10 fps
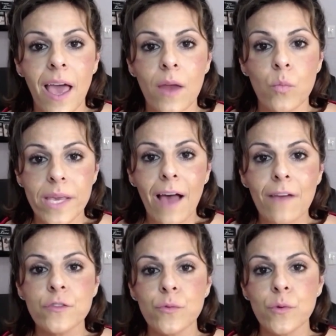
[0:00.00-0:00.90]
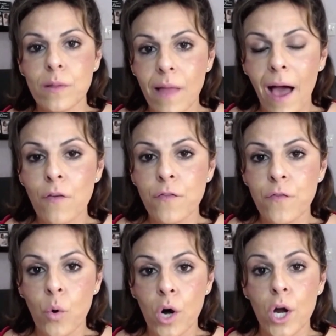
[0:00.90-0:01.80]
and we have to allow
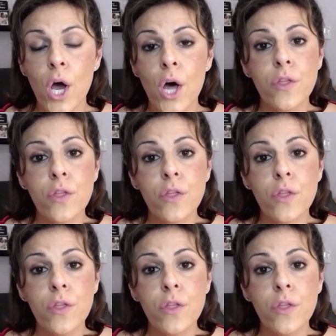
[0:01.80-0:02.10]
for